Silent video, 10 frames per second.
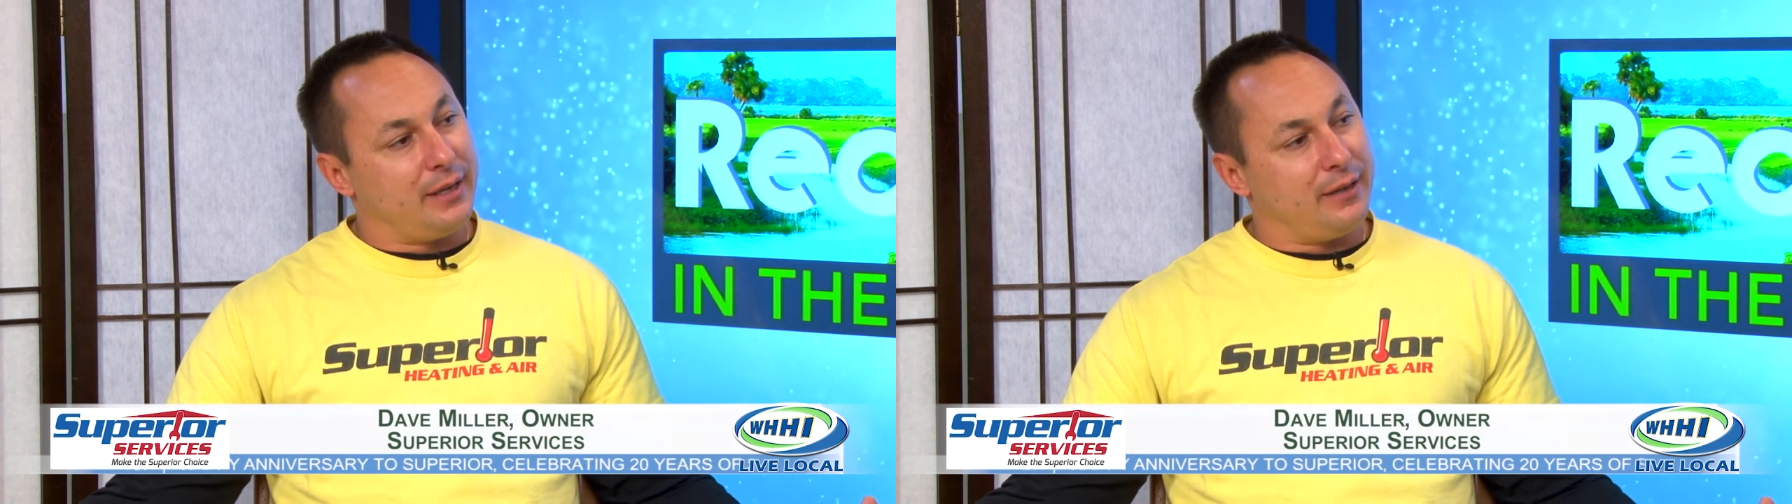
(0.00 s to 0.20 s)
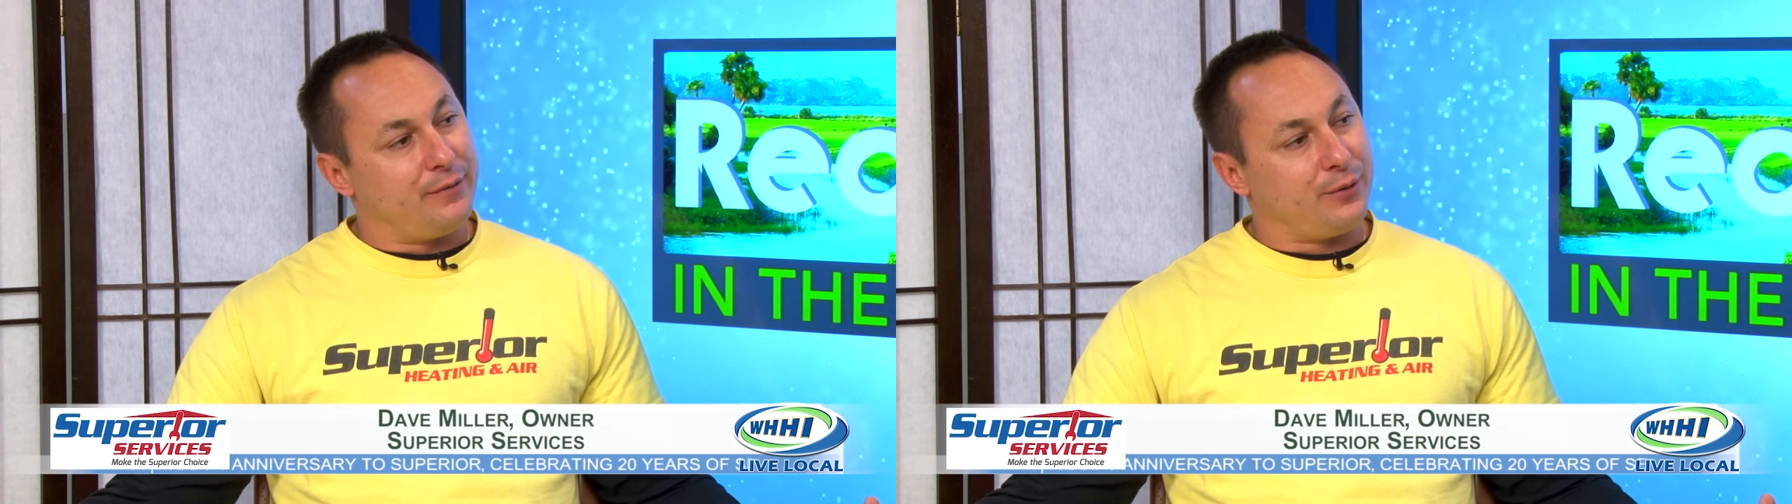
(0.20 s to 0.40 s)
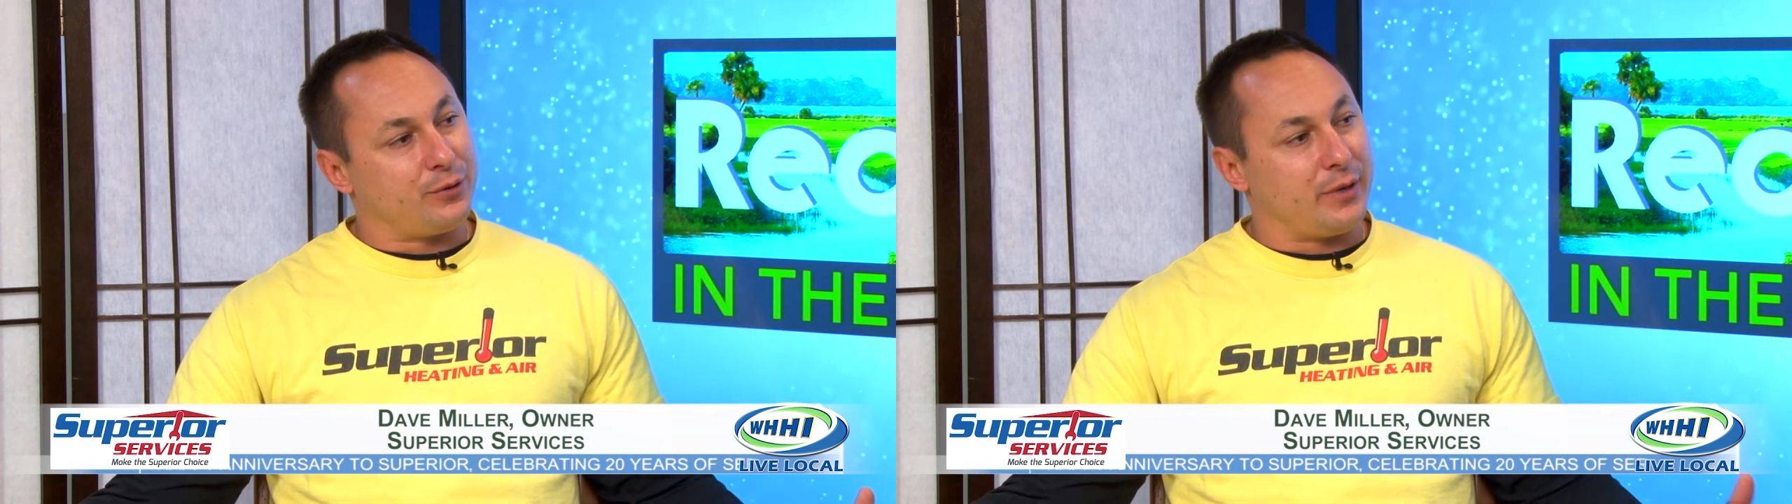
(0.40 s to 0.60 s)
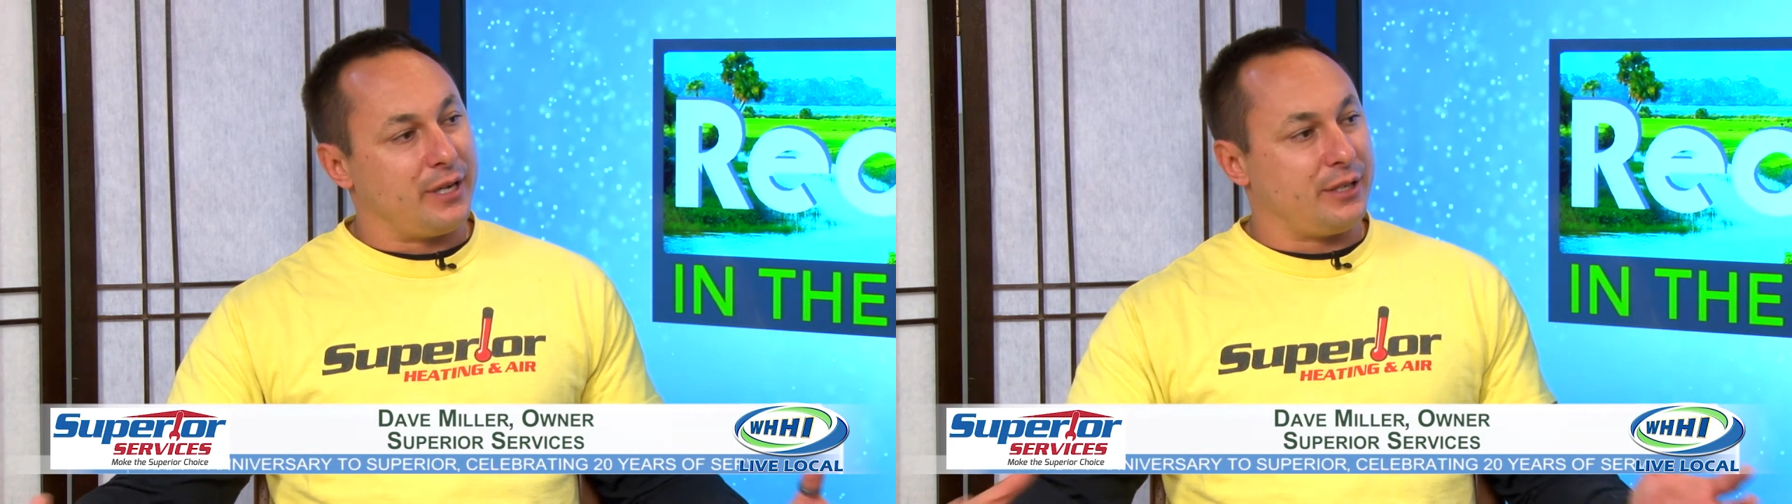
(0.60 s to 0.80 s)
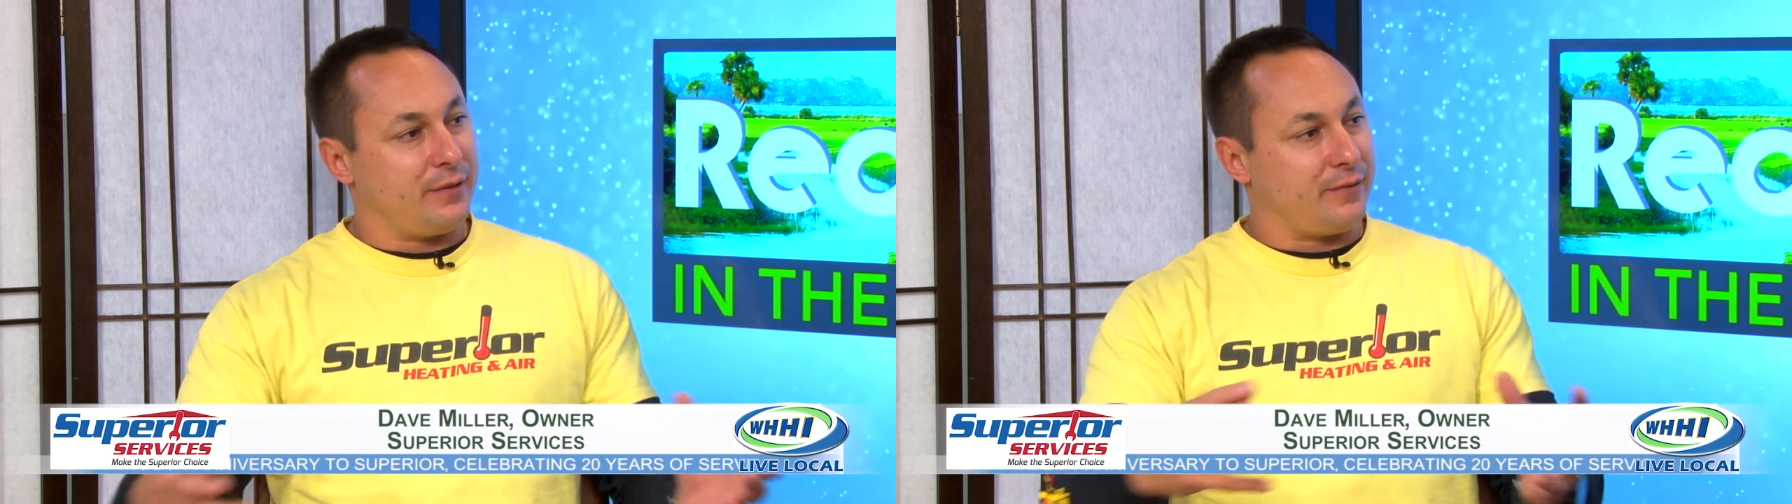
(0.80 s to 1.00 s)

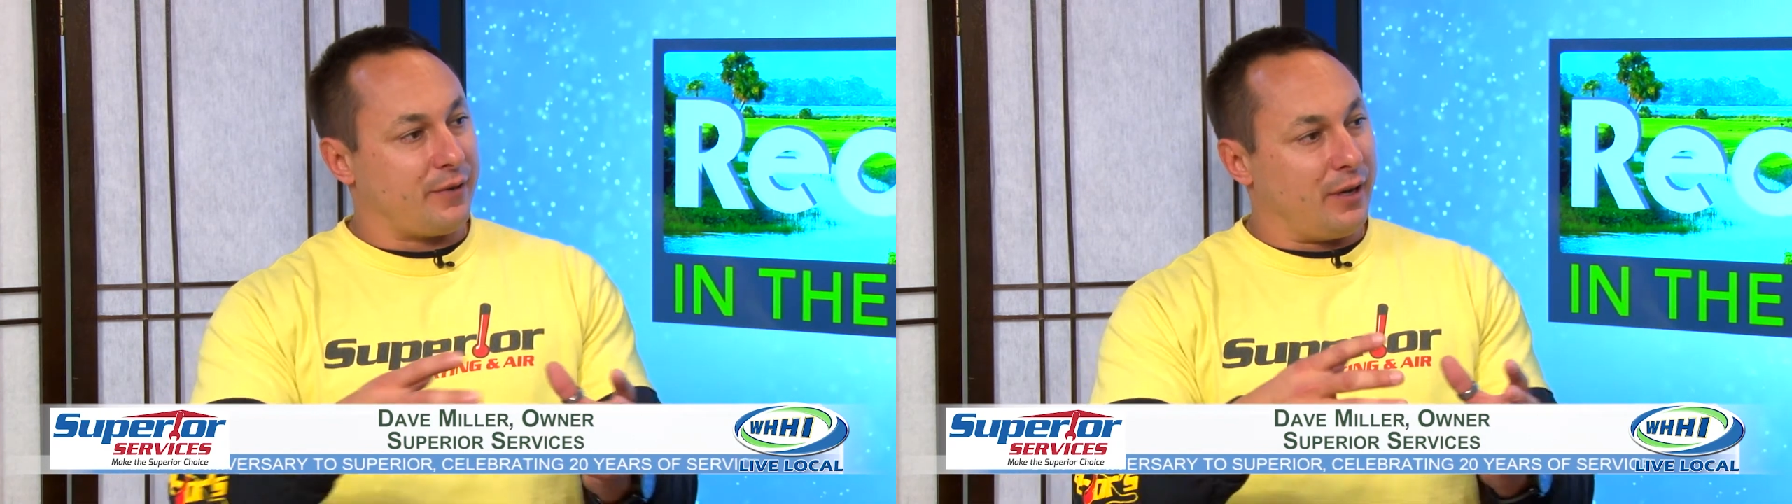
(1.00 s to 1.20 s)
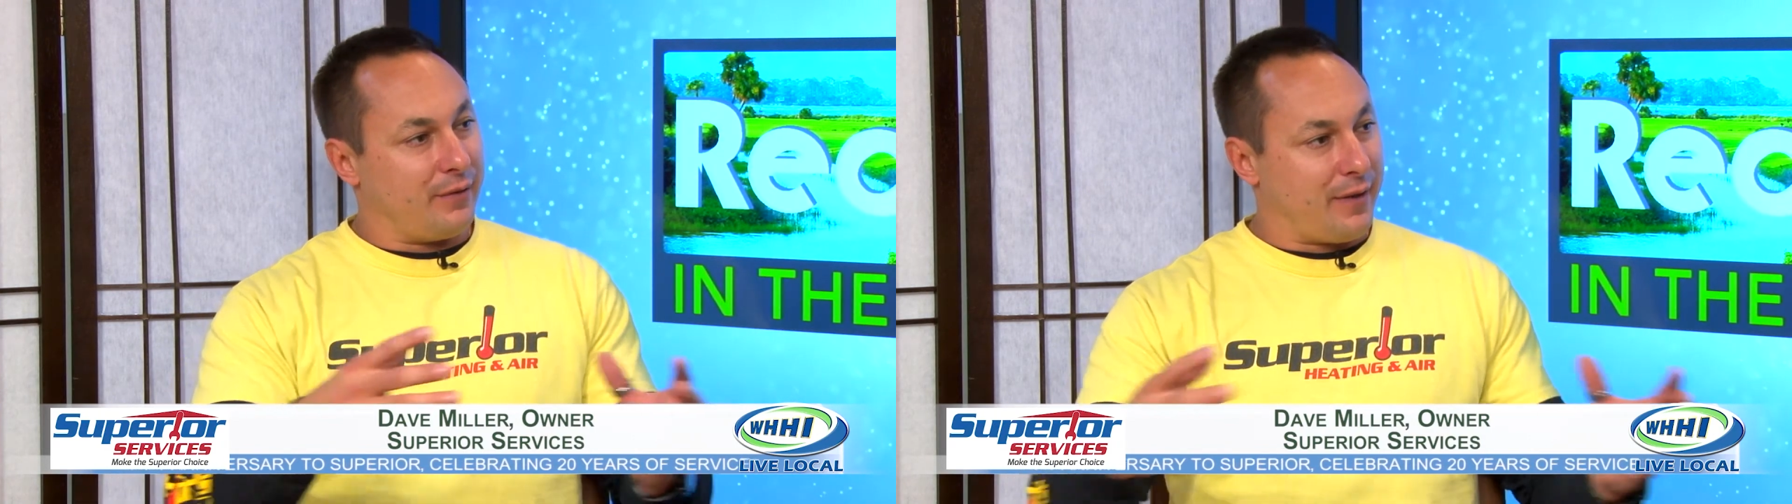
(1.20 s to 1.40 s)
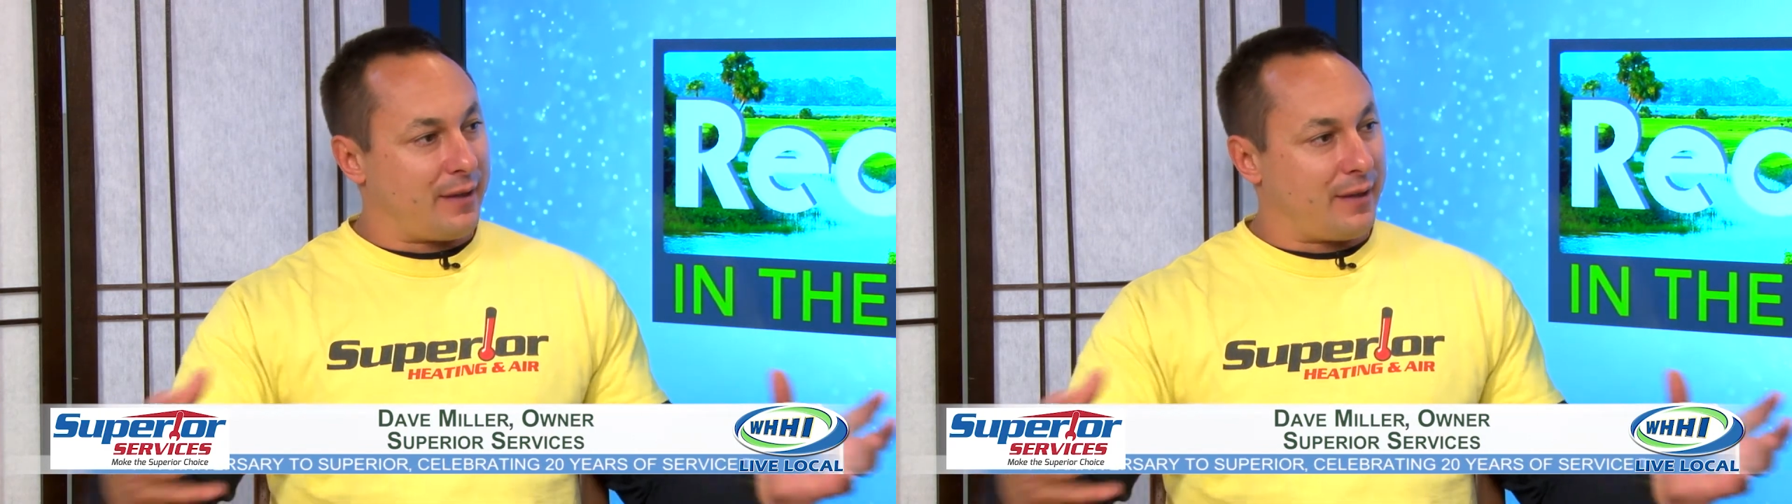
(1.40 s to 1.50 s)
infiltration of